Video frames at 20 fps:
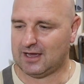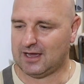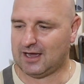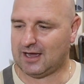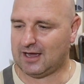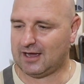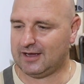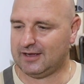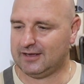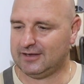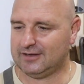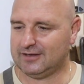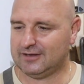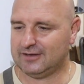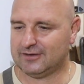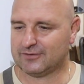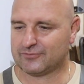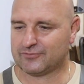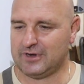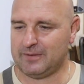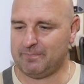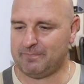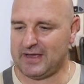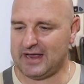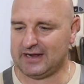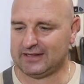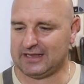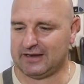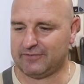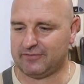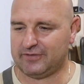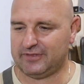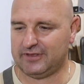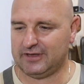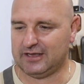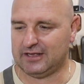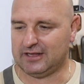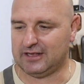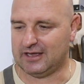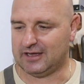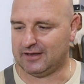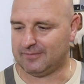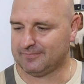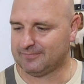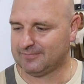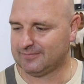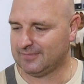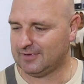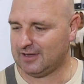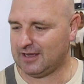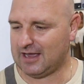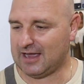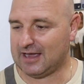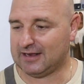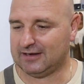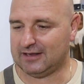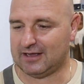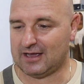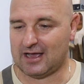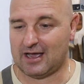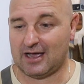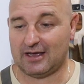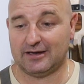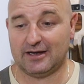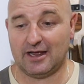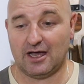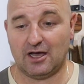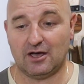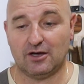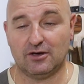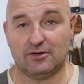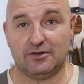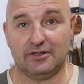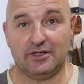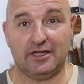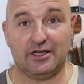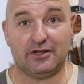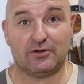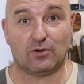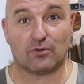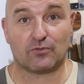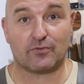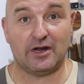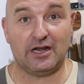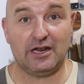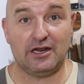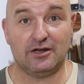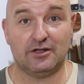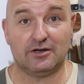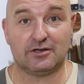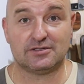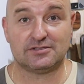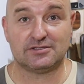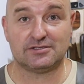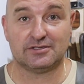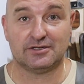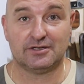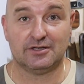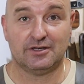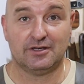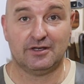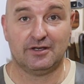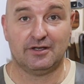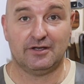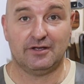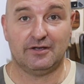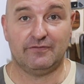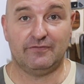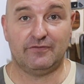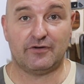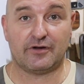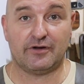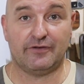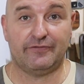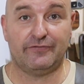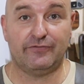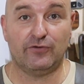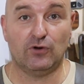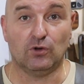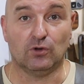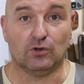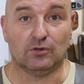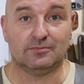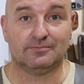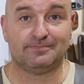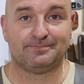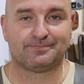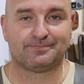I repacked everything in here, and I know it already looks very full.